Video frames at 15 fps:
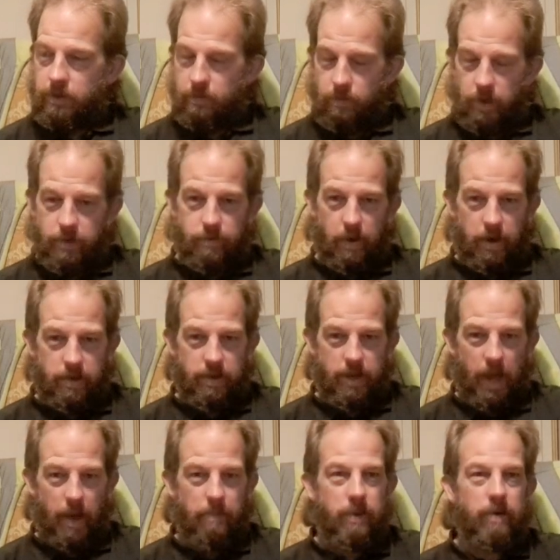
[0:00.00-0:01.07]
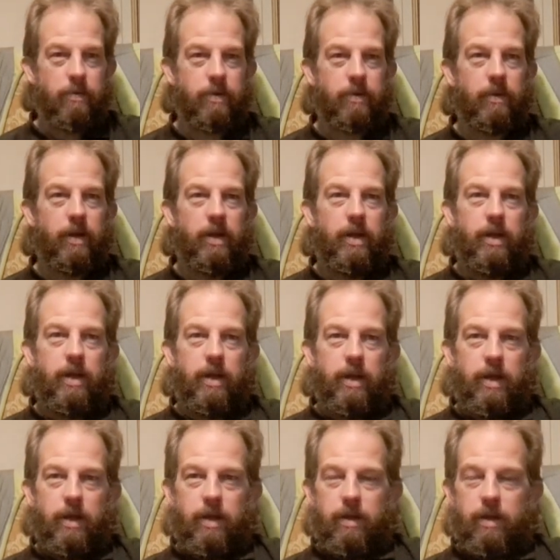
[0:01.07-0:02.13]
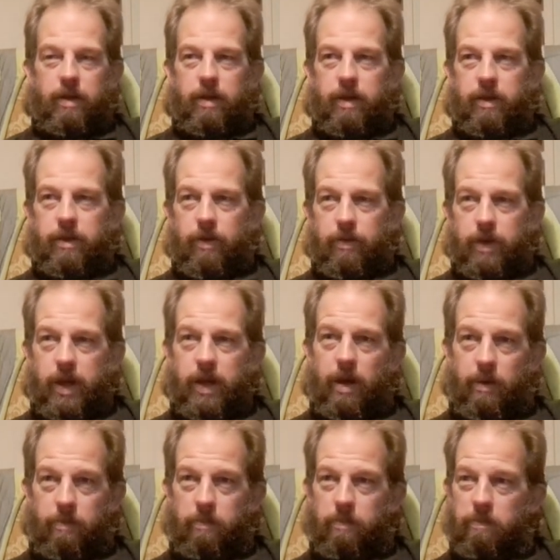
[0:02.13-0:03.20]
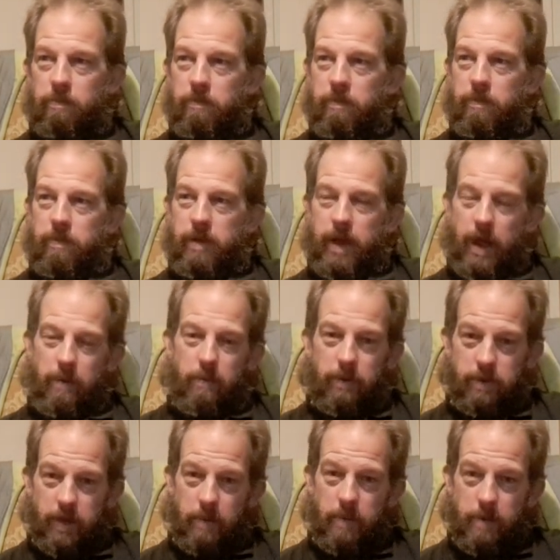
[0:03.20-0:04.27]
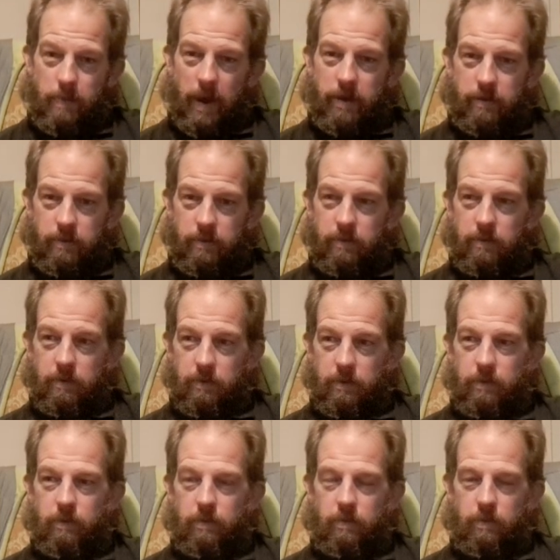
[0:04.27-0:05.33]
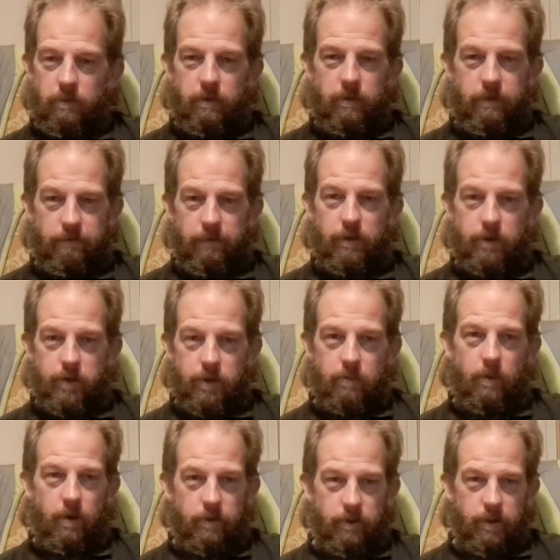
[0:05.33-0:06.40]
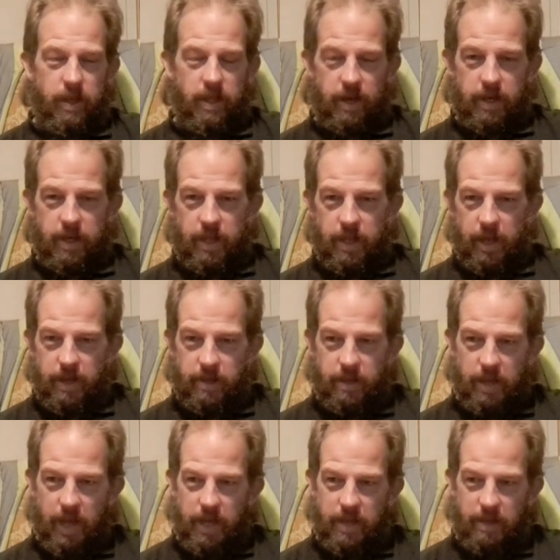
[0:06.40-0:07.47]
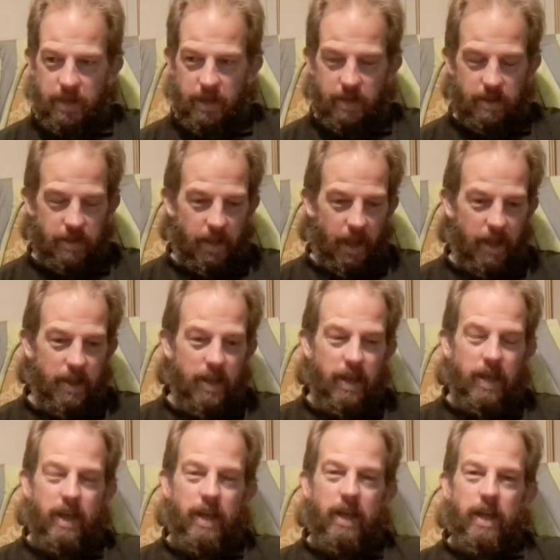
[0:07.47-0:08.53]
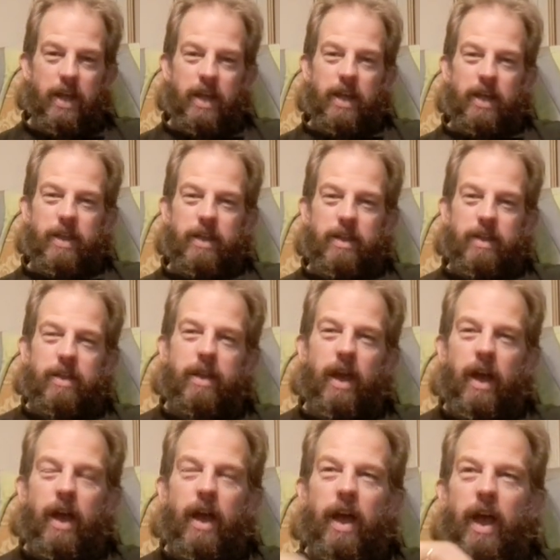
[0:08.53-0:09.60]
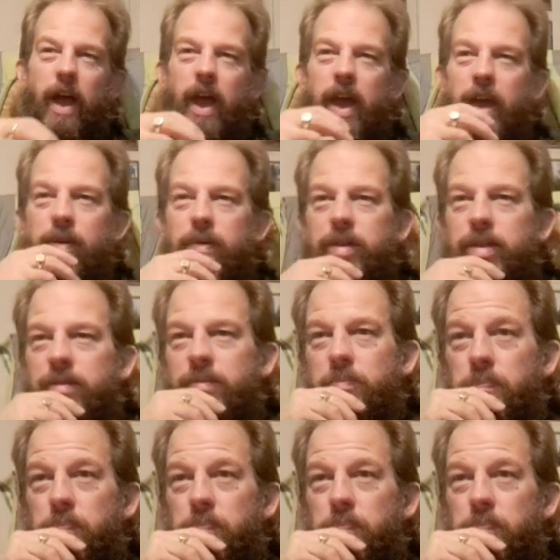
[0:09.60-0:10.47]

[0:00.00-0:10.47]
when he was writing to them, he was sort of saying, oh yeah, well, tell me about the future, what it's like in the 1980s and that. So it was